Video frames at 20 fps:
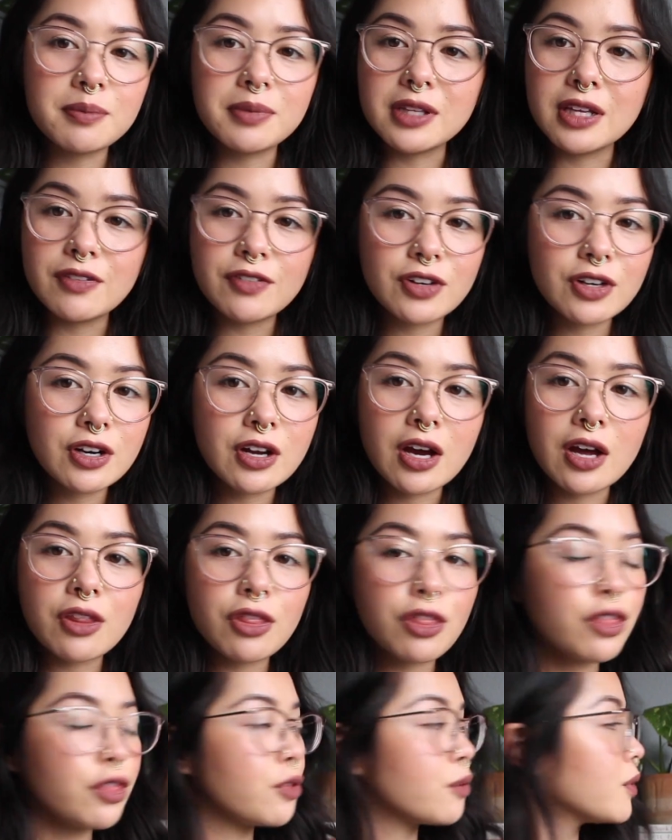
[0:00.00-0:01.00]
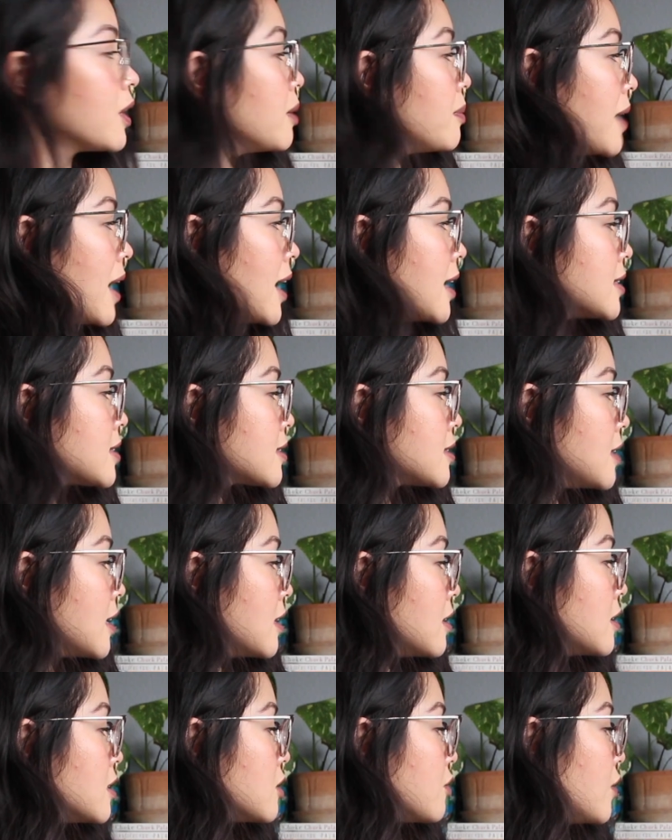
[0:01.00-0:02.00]
Believe it or not, 3 masks
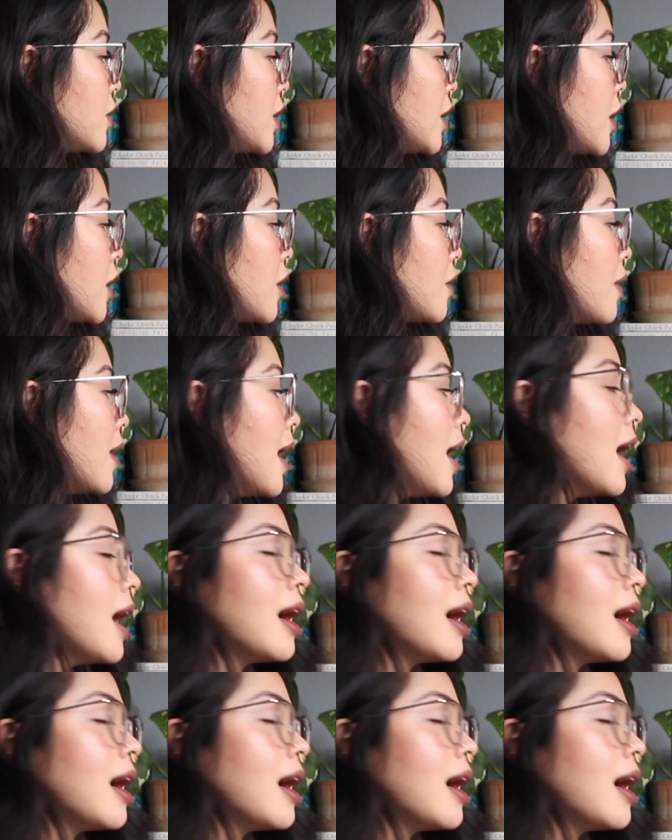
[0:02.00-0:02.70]
in this video.